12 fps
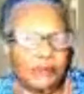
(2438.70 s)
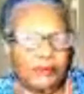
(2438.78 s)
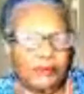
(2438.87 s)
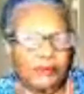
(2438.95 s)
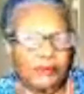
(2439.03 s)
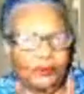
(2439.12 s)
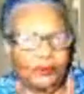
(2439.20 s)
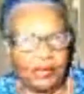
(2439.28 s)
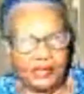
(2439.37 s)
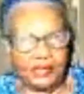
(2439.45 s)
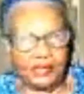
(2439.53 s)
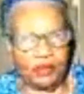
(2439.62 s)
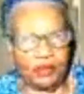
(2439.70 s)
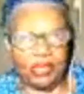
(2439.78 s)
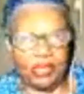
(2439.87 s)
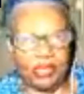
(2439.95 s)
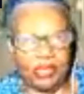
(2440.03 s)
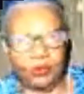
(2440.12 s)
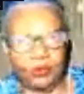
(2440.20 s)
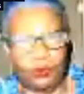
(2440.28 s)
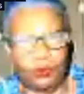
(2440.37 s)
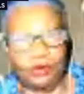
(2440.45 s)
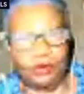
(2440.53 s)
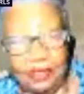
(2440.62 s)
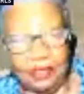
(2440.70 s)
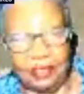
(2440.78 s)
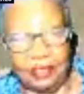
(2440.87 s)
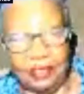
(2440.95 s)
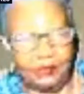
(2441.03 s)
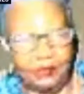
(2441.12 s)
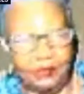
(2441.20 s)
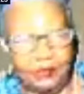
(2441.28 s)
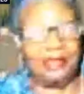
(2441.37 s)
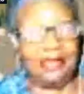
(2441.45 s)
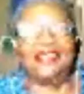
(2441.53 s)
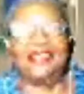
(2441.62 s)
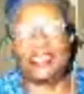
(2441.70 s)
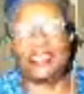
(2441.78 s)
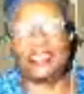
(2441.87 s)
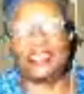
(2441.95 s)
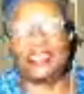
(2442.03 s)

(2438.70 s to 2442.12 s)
that sort of thing. While they are